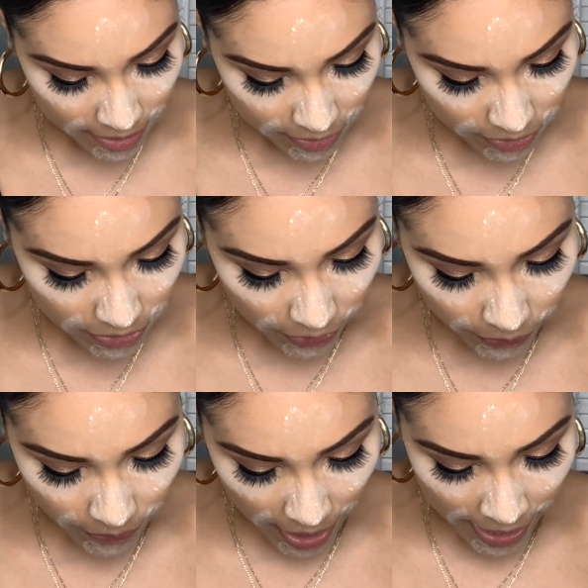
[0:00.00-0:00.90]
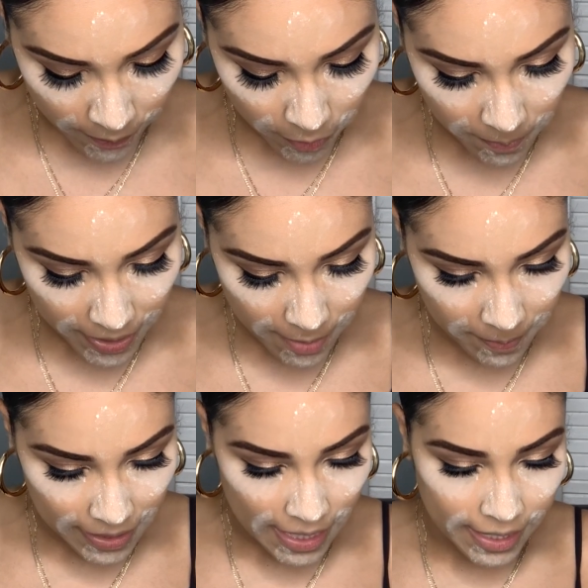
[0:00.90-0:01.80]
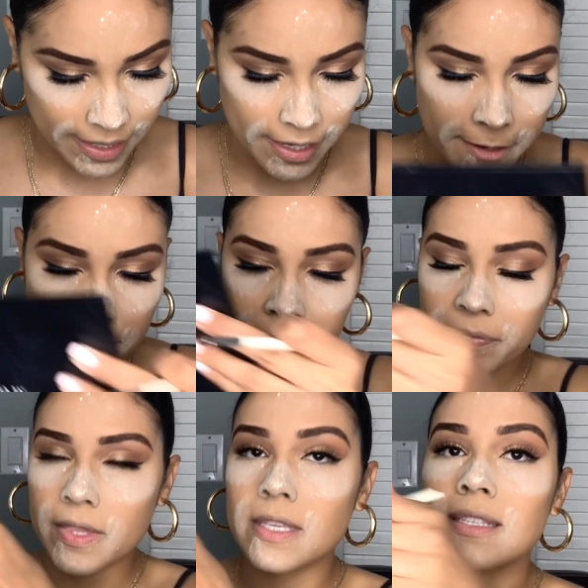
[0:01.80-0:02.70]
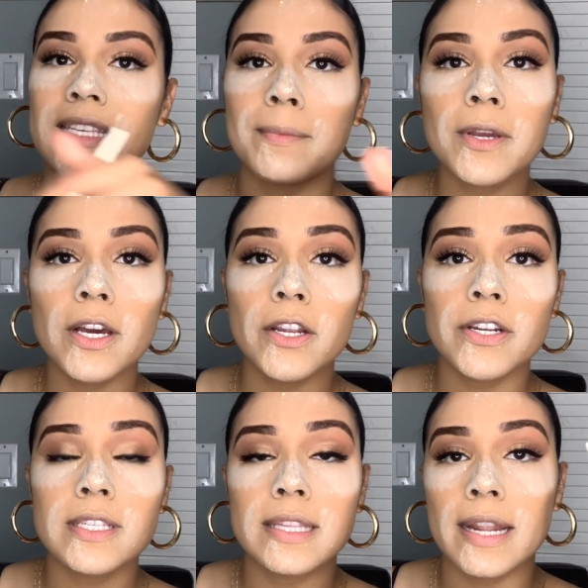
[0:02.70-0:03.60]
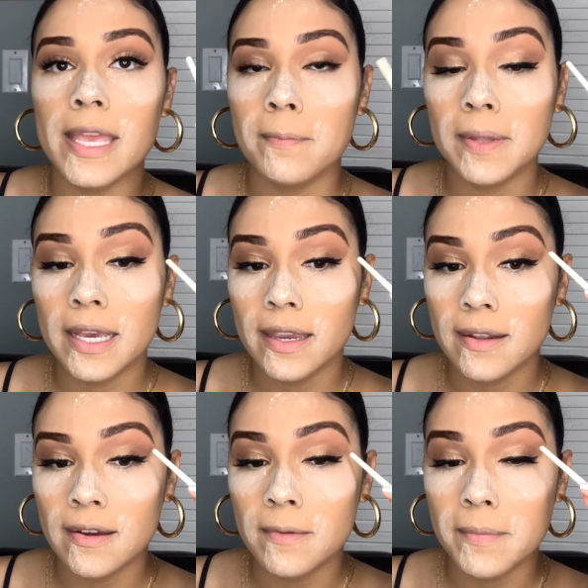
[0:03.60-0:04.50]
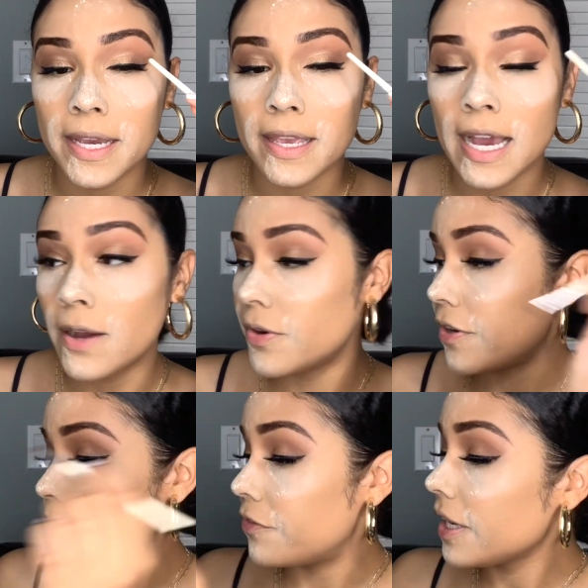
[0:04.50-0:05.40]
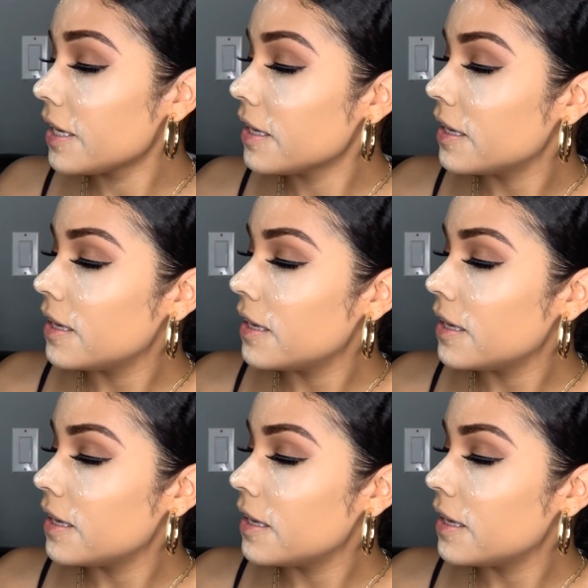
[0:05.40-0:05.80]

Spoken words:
So I will be applying the same colors that I applied on my outer V.